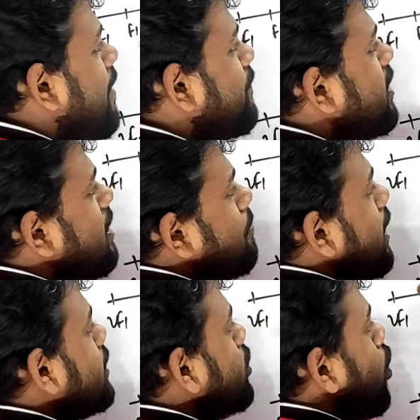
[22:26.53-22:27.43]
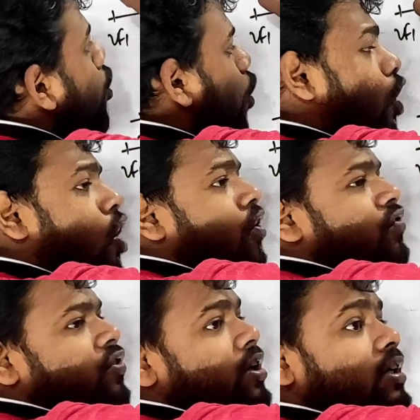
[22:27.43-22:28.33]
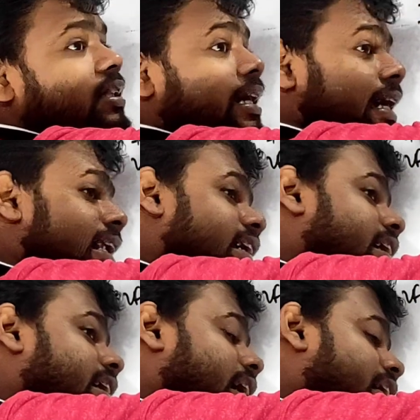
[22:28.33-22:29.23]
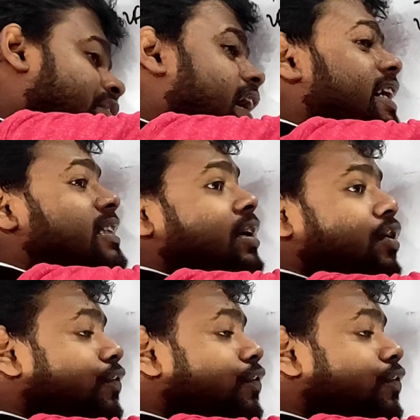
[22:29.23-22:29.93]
every image of the convex